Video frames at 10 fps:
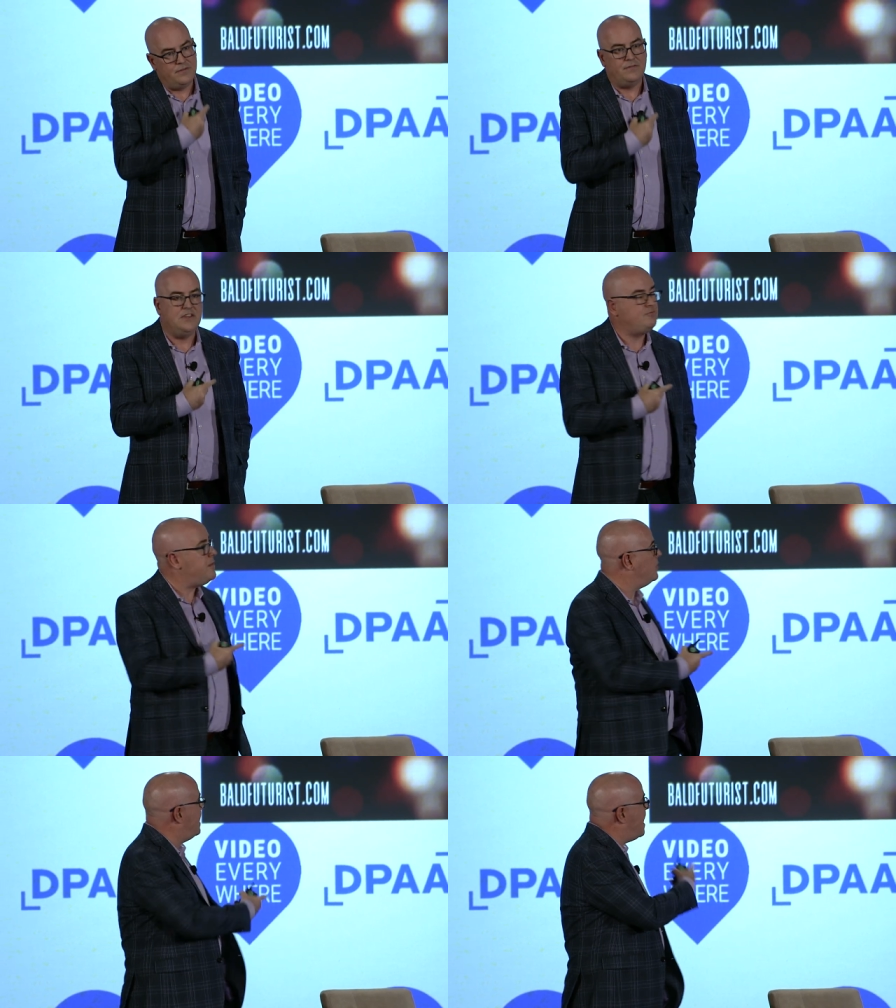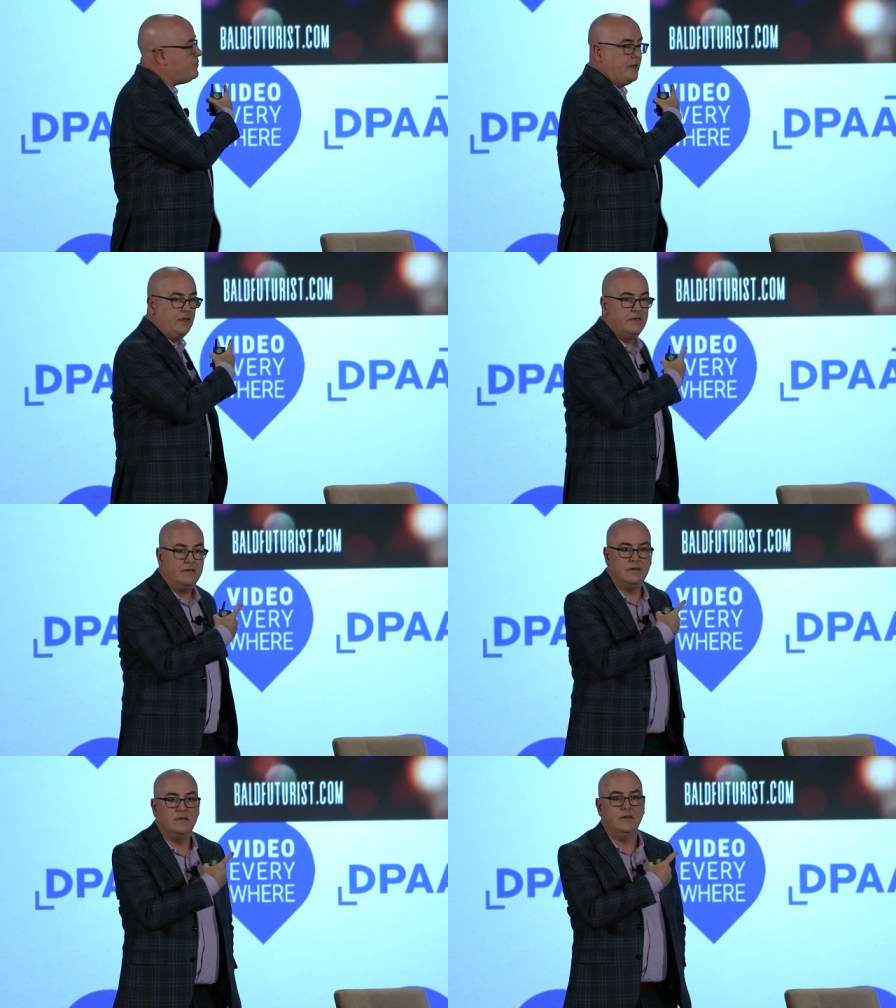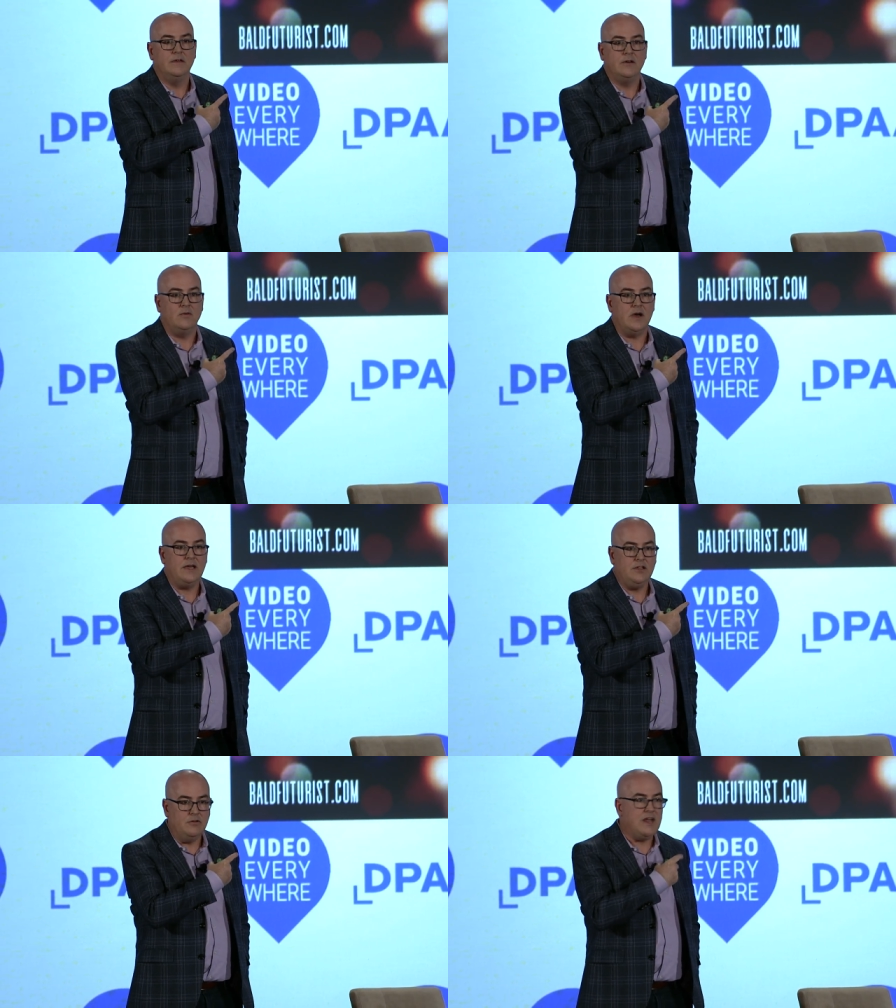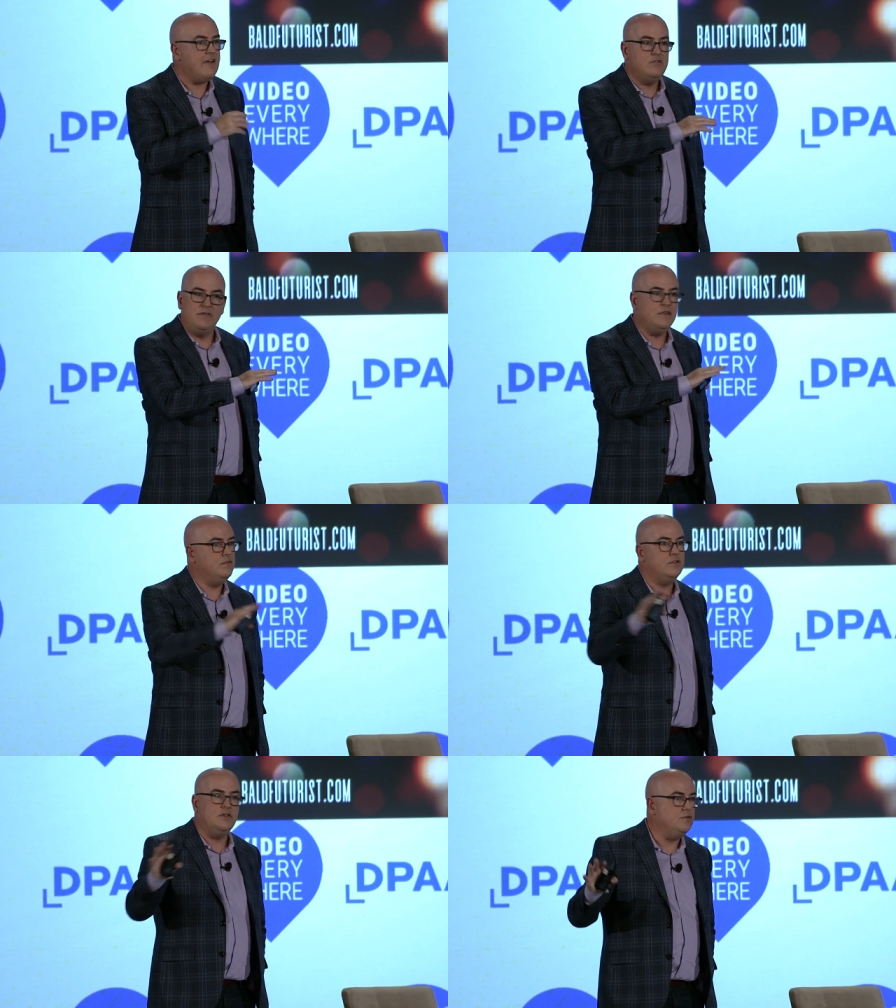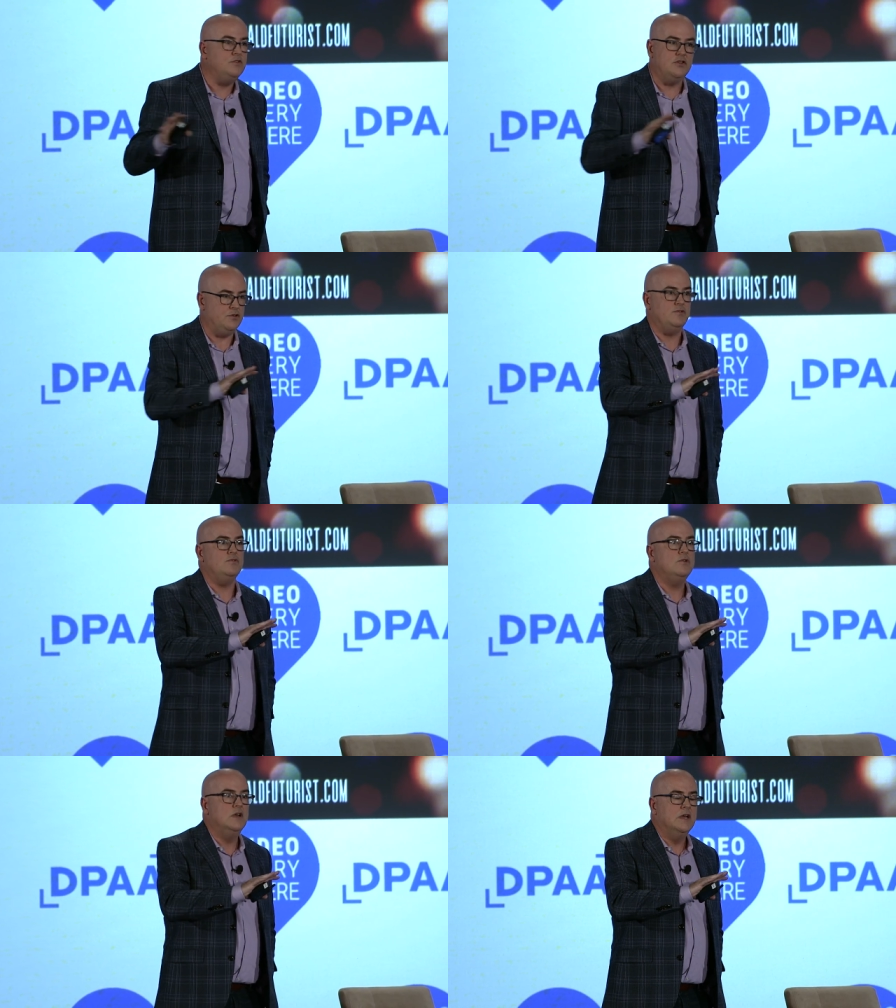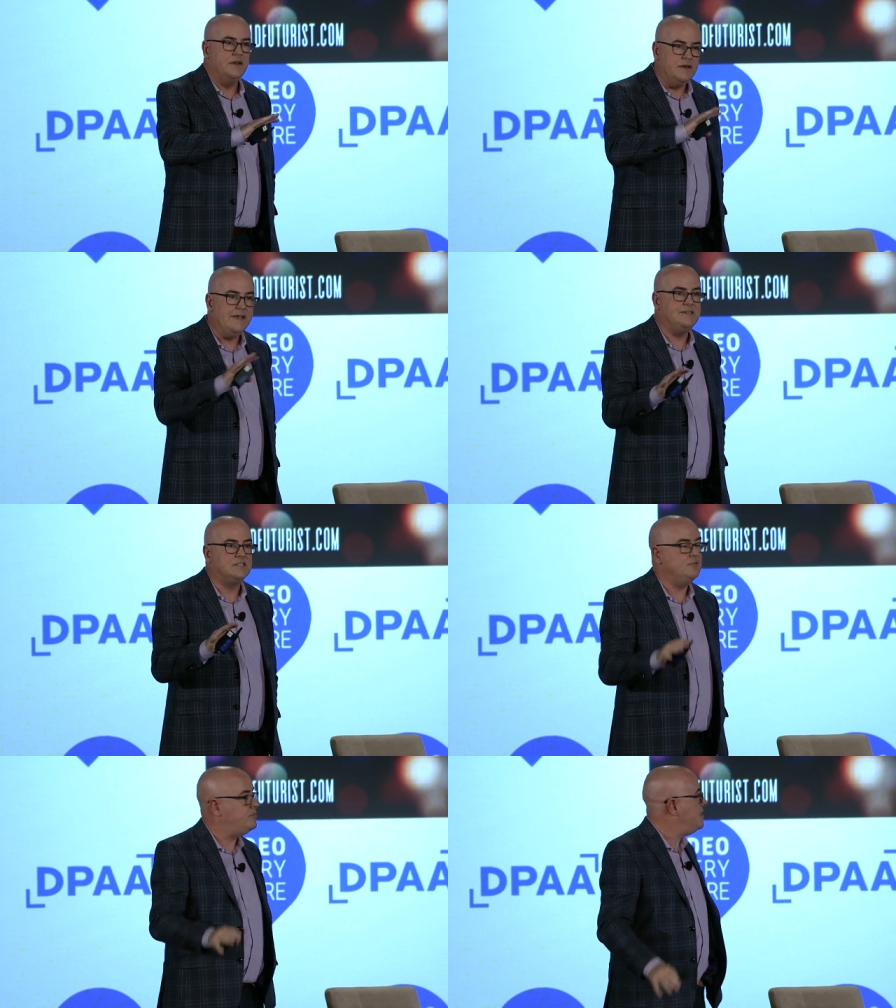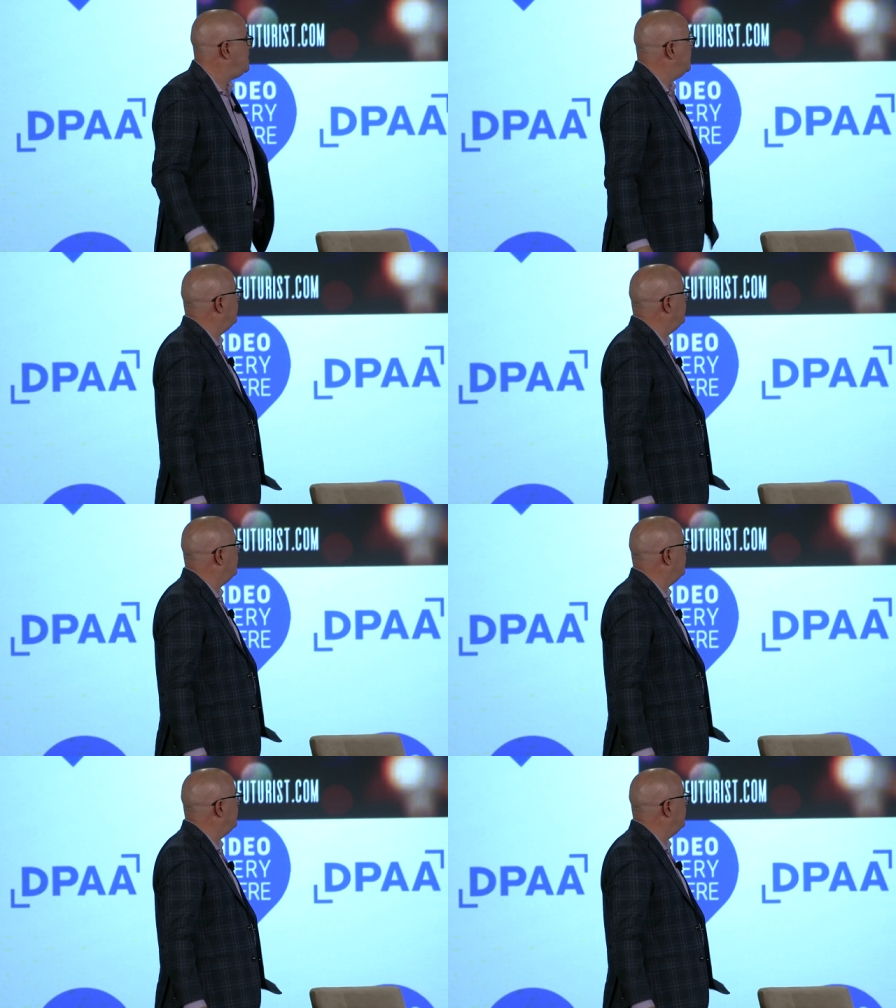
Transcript: these people are happy, right? You, everything that you do needs to be